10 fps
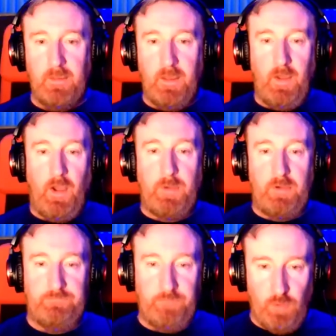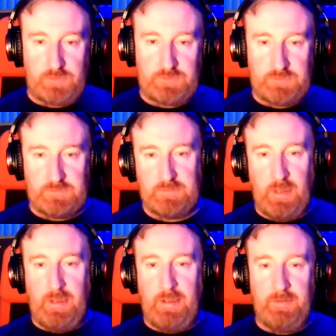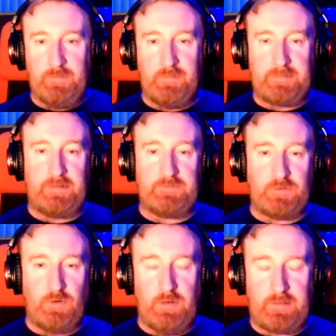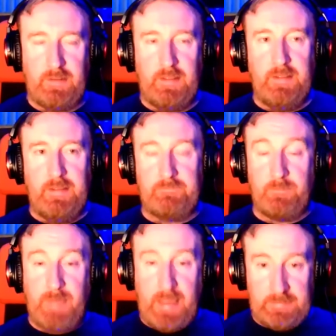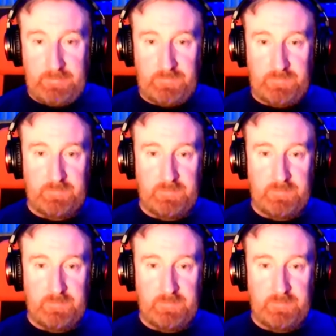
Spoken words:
hobo fort, I'd like to call it, from pallets.